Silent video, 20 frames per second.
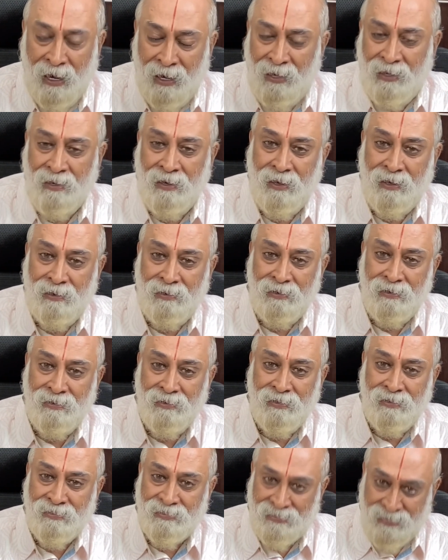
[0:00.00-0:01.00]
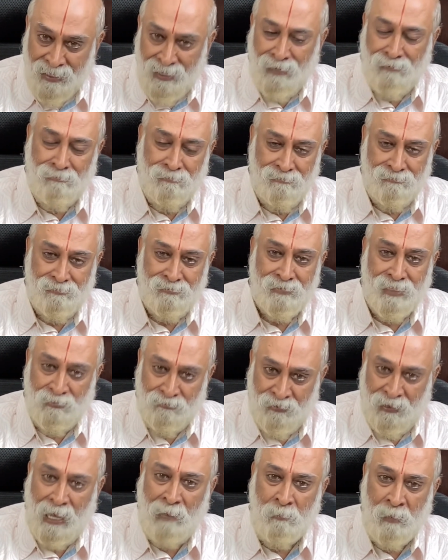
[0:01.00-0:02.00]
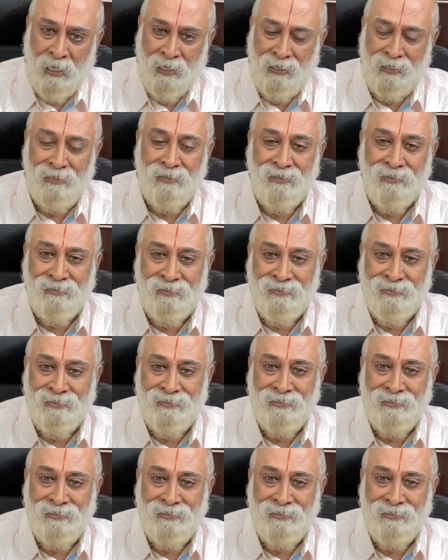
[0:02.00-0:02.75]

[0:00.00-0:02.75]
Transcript: and serve the family